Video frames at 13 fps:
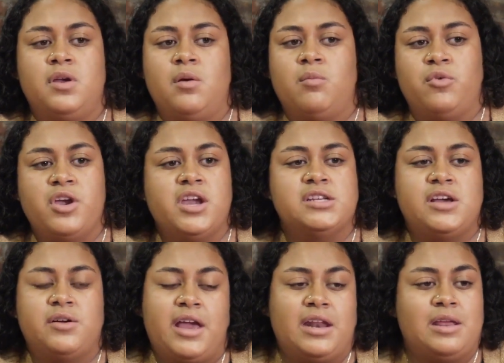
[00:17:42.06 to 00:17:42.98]
breaking
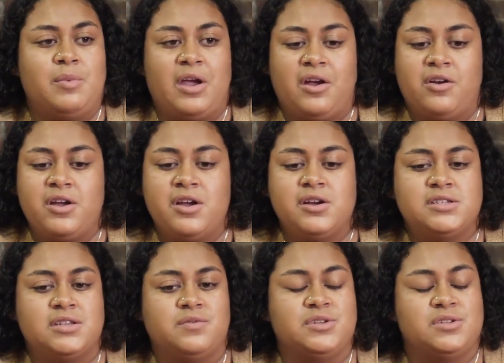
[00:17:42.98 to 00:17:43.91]
down any barriers
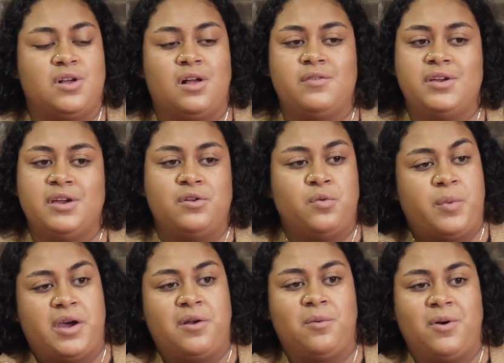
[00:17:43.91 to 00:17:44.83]
and resolving it no
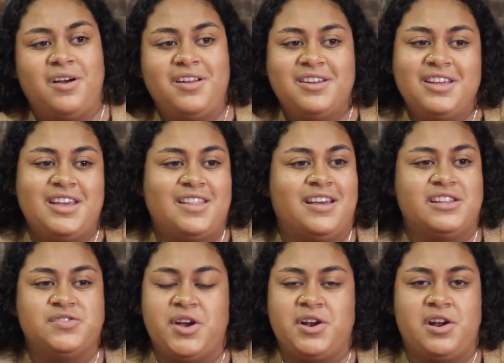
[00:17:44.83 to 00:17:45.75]
matter what. That's
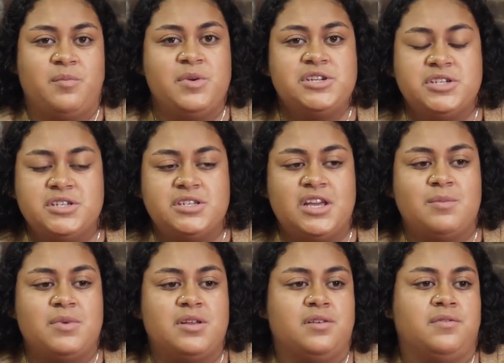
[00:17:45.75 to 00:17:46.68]
right on our mission
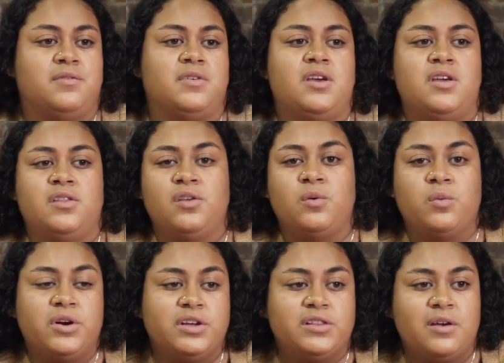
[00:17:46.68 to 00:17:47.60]
statement of the
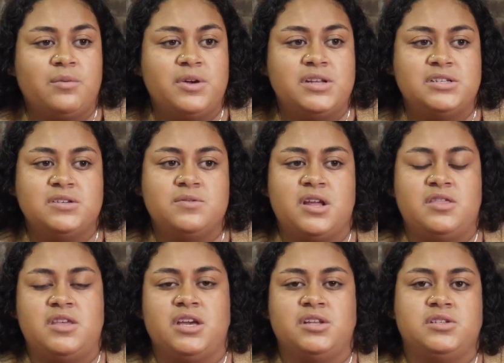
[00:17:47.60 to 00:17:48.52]
work that we do. And I
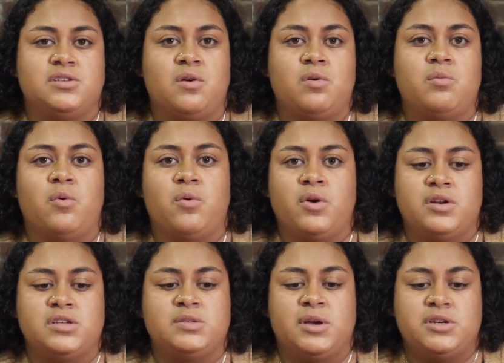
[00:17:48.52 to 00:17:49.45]
think it's so important,
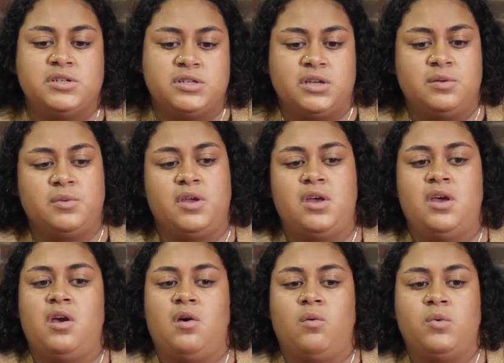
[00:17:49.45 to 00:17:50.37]
especially
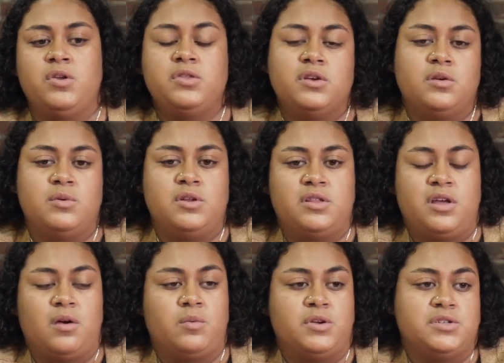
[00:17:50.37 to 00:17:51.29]
with the community
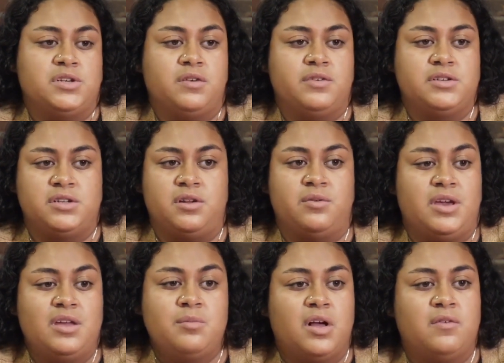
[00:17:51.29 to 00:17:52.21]
that we service,
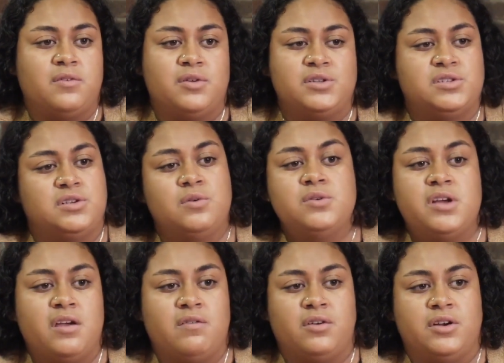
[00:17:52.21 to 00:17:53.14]
in Buffalo. It's so
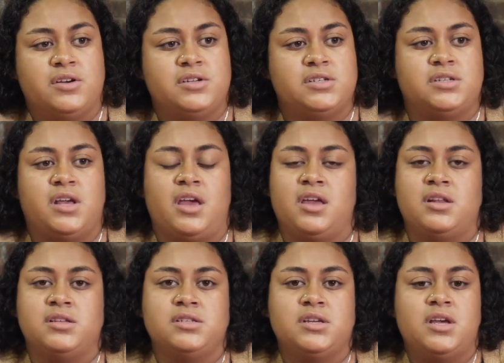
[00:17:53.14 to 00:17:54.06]
diverse. And